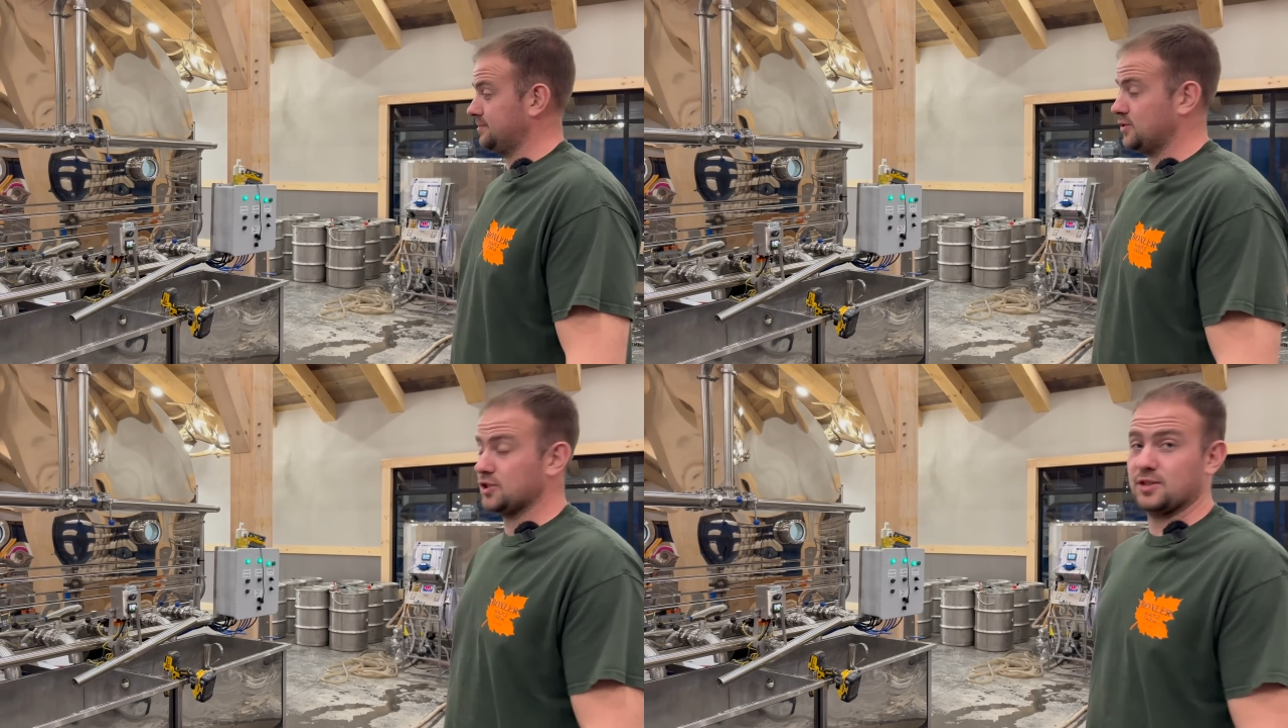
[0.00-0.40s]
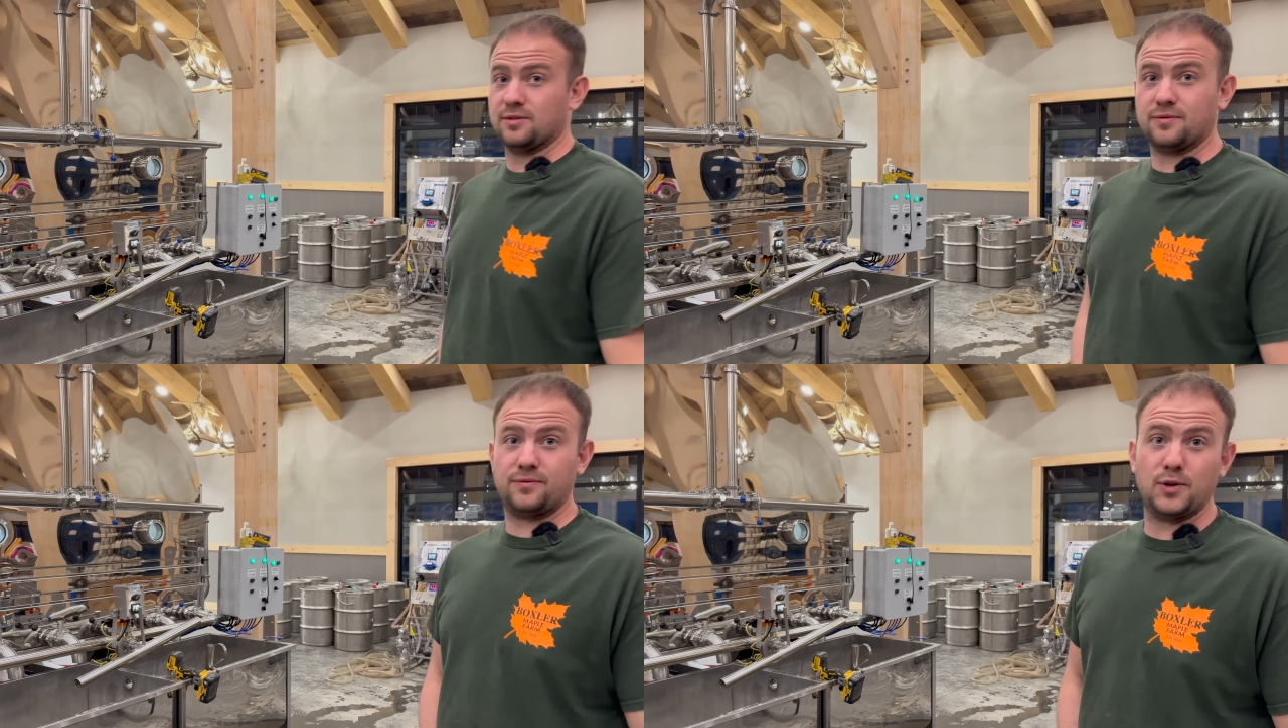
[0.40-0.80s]
Just a
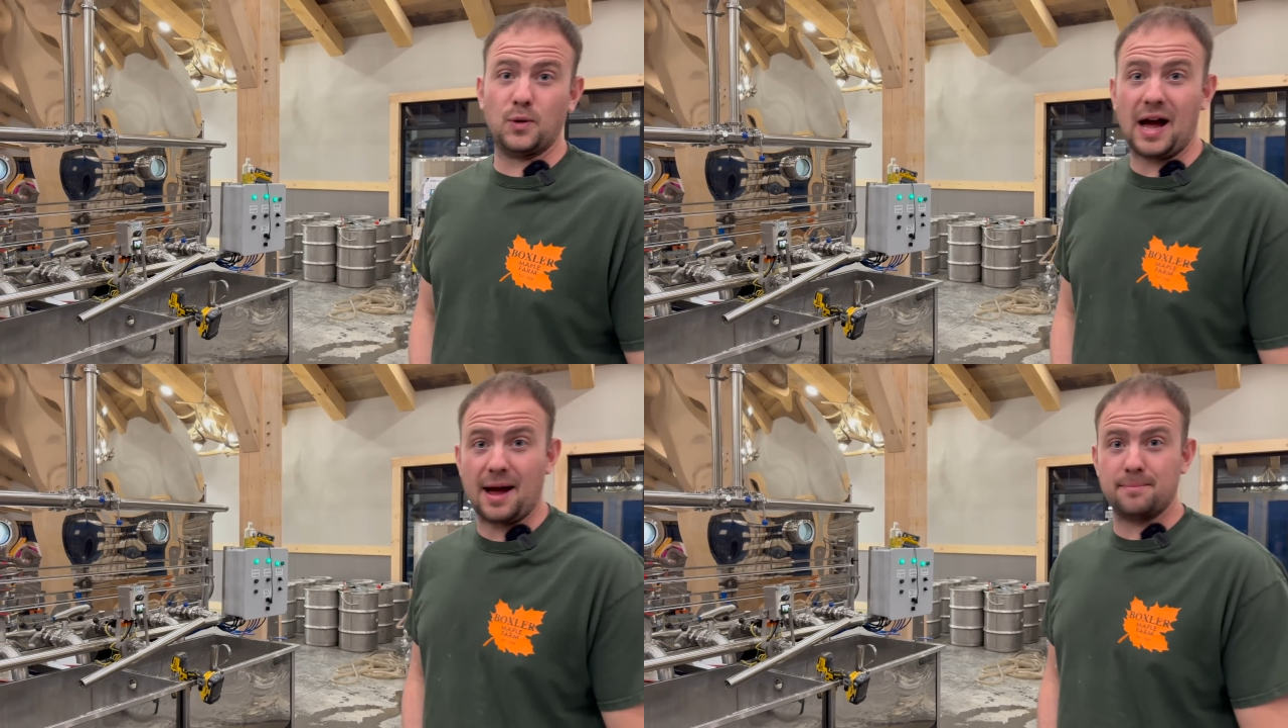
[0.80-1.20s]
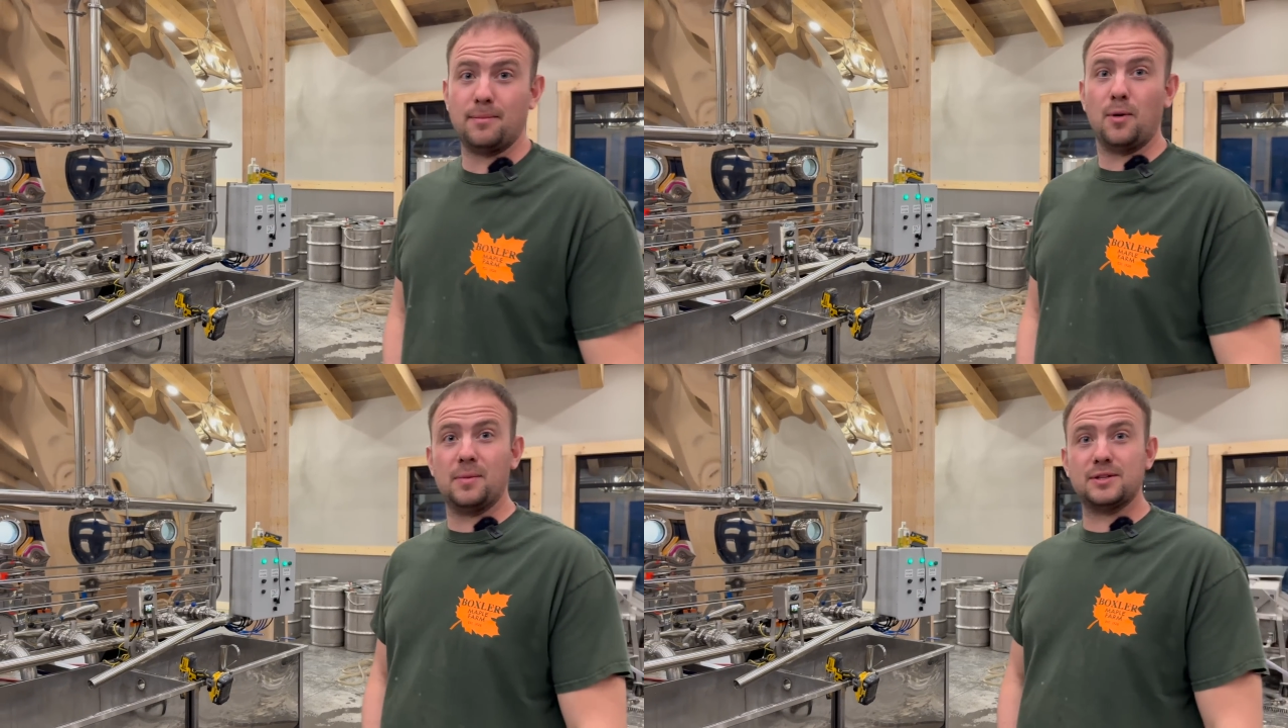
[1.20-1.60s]
few hot
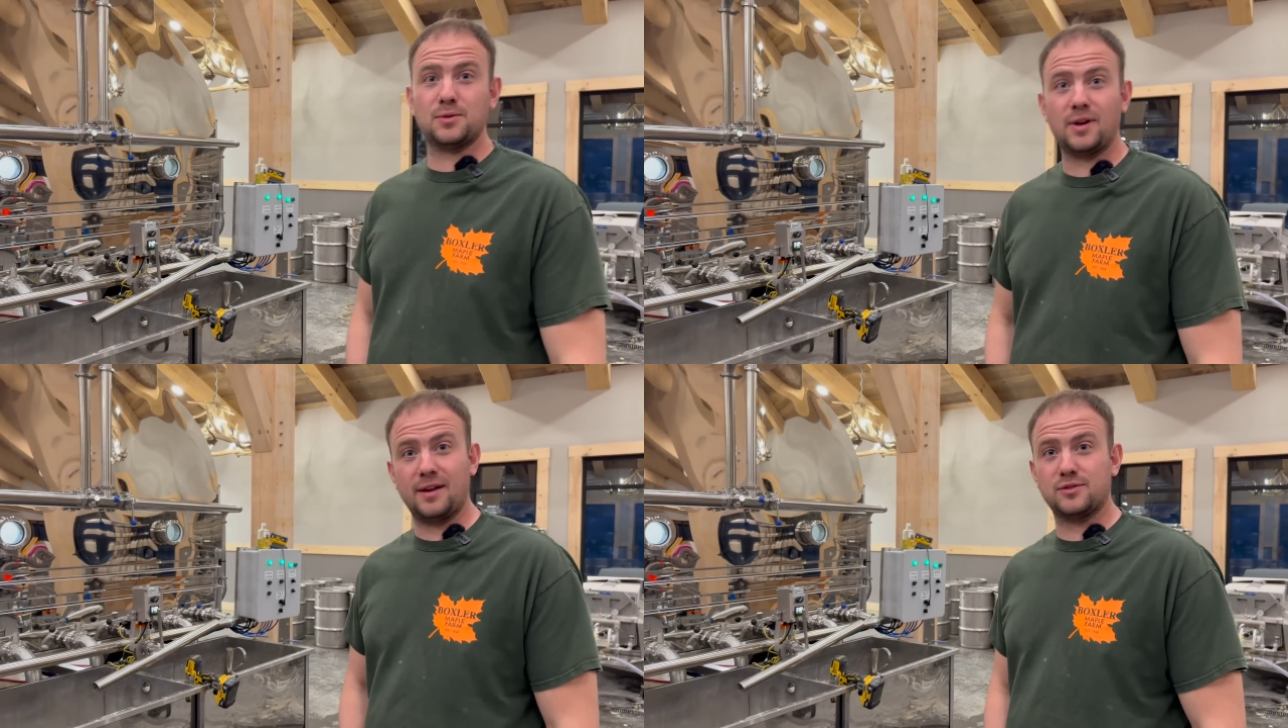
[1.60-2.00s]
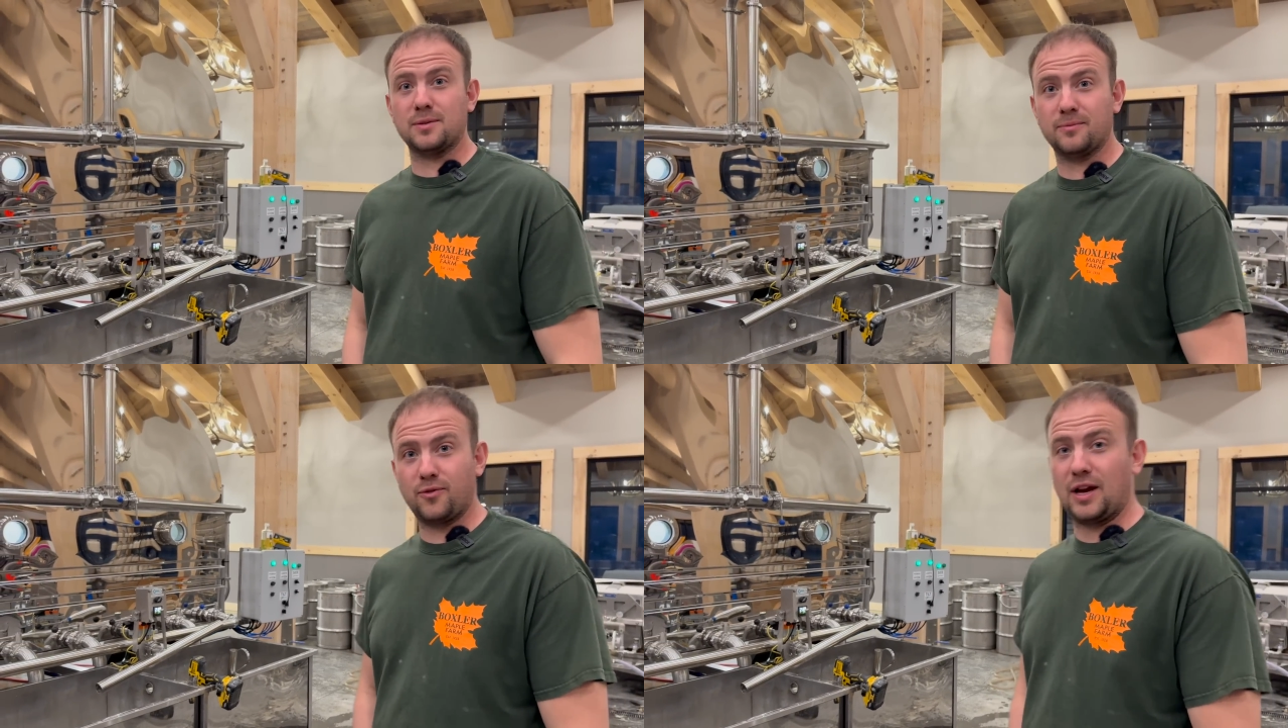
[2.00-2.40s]
moments. We'll have
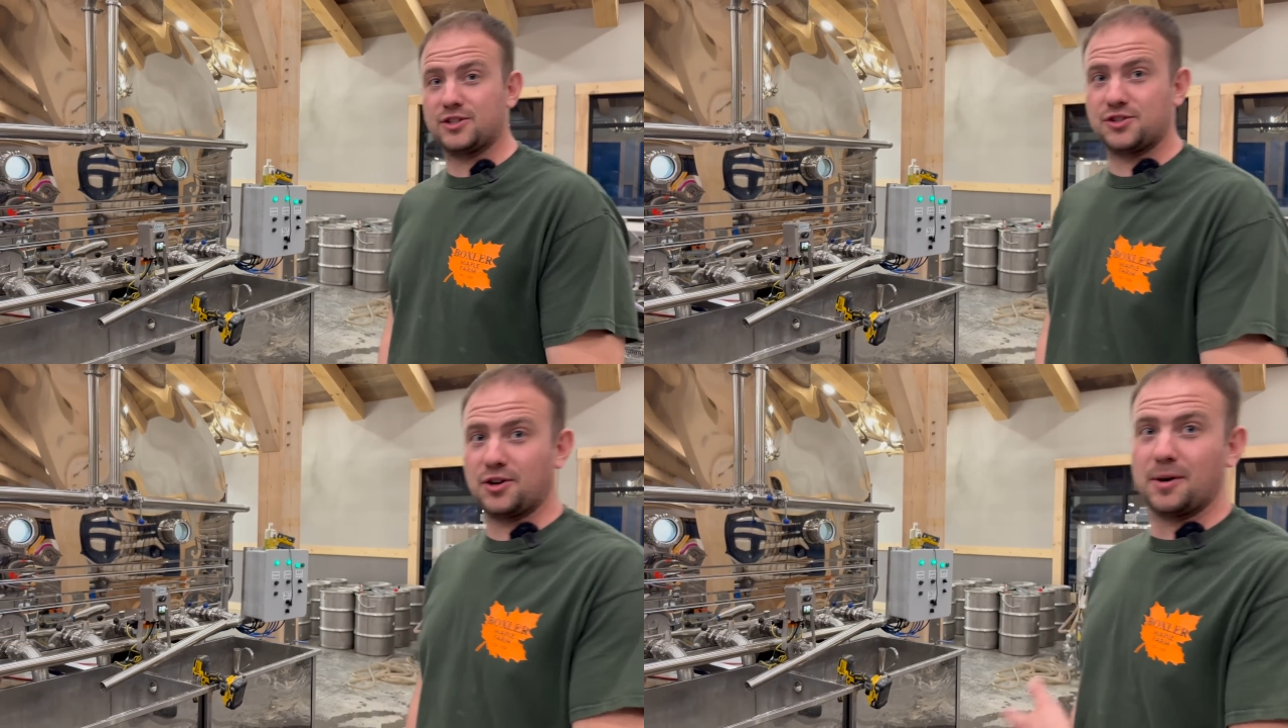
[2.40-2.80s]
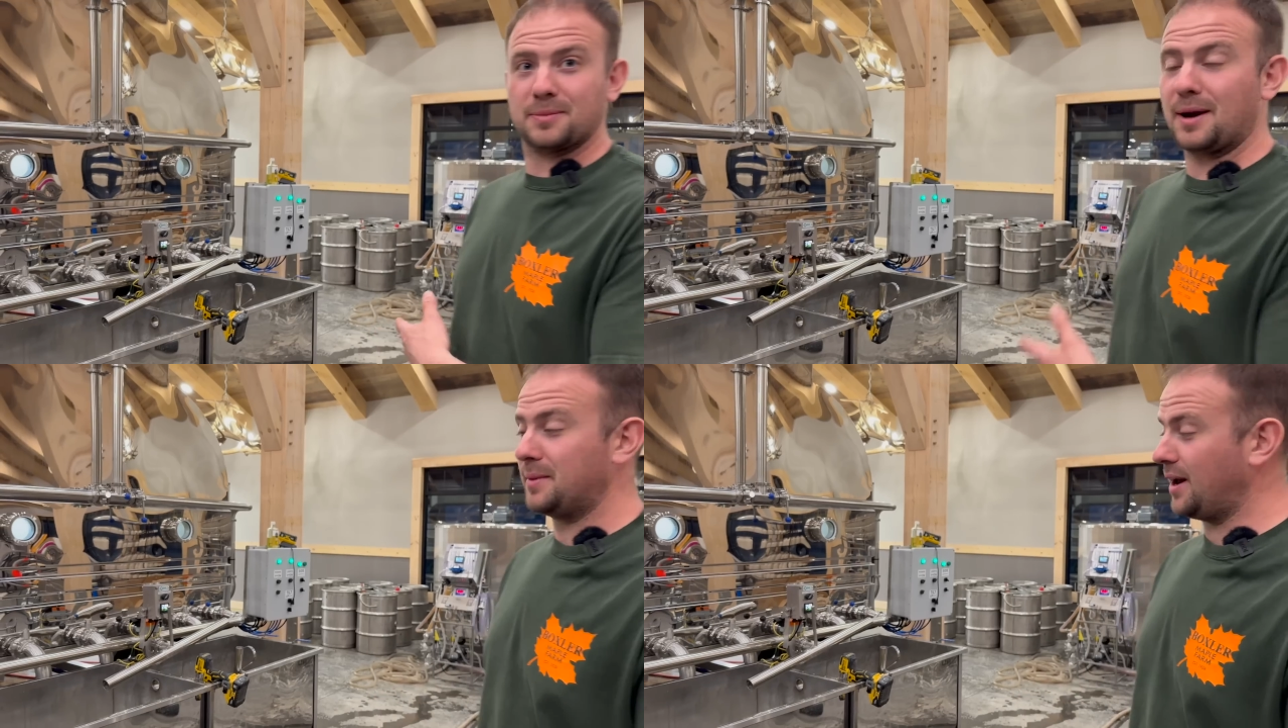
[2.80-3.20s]
some fresh syrup
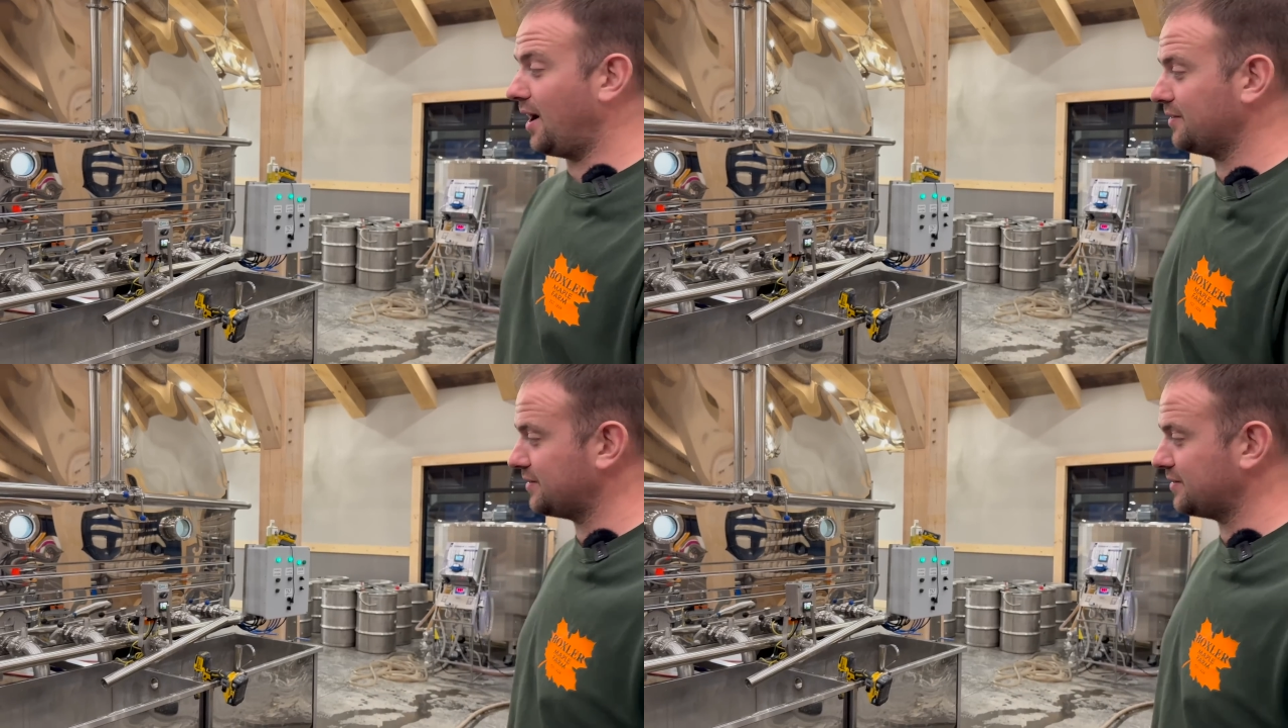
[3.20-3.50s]
coming off.